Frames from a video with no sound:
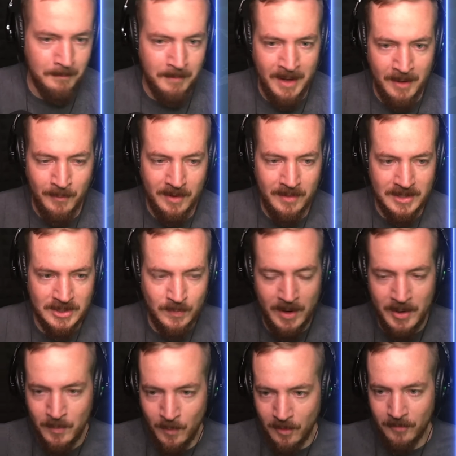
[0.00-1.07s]
But where there's
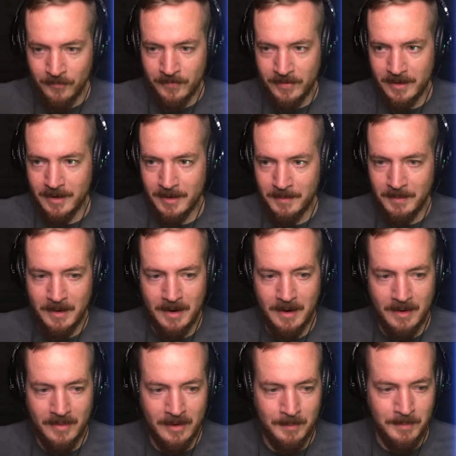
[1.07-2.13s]
one wolf, there,
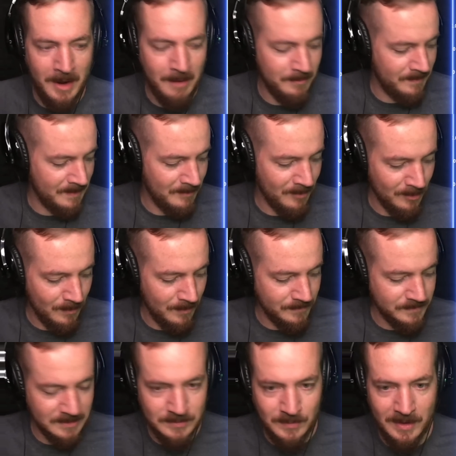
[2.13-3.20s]
there are probably more
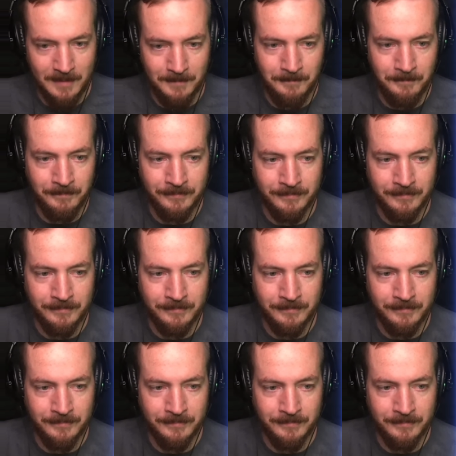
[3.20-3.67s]
wolves as well.